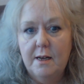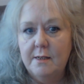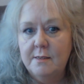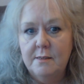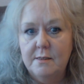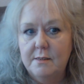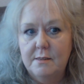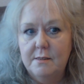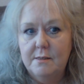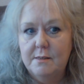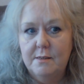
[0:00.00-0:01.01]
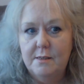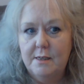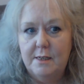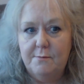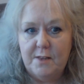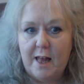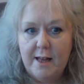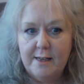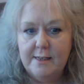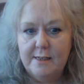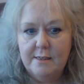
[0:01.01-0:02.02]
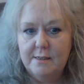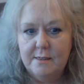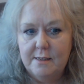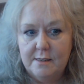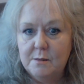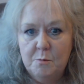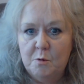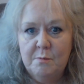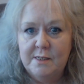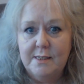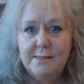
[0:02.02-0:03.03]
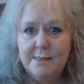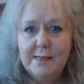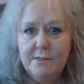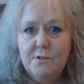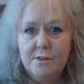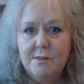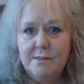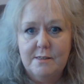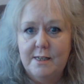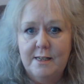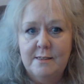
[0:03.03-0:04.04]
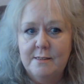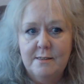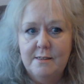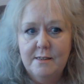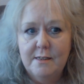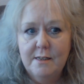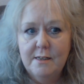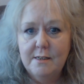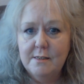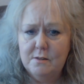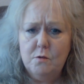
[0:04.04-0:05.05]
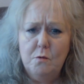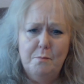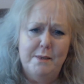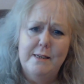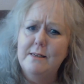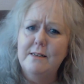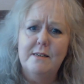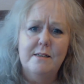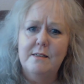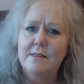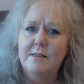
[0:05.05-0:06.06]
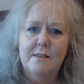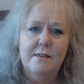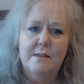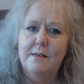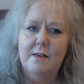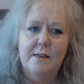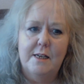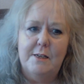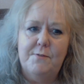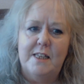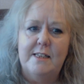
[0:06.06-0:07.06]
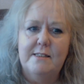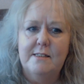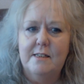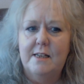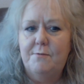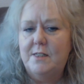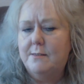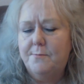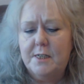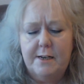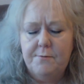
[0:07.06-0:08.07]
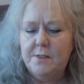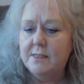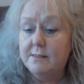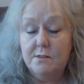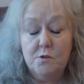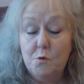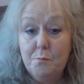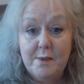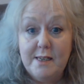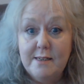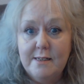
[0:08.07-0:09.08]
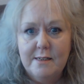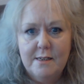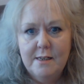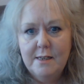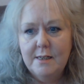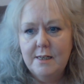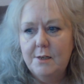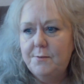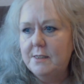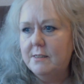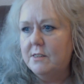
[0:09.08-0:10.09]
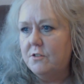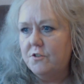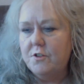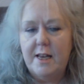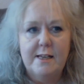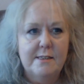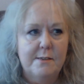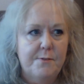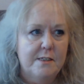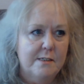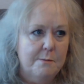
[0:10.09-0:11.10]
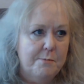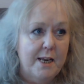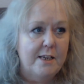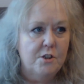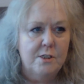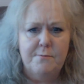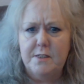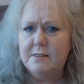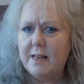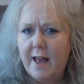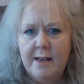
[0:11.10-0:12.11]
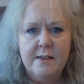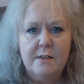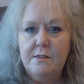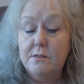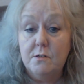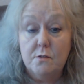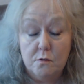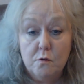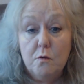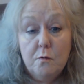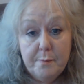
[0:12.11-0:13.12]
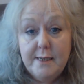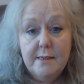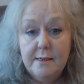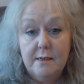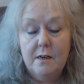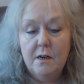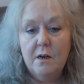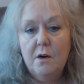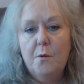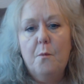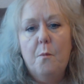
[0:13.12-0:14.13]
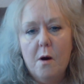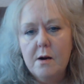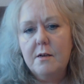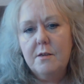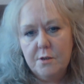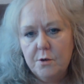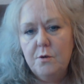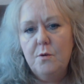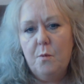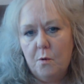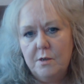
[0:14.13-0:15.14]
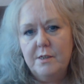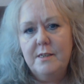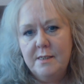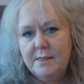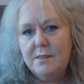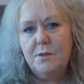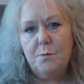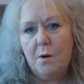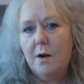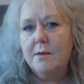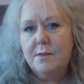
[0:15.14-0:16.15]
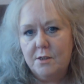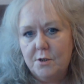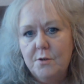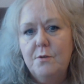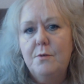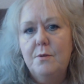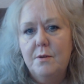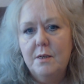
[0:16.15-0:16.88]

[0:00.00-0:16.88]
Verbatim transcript: And if that at the moment is hatred, then so be it. If this, if it's forgiveness, so be it. If it's distress, if it's depression, if it's anger, so be it. Work through what you need to work through.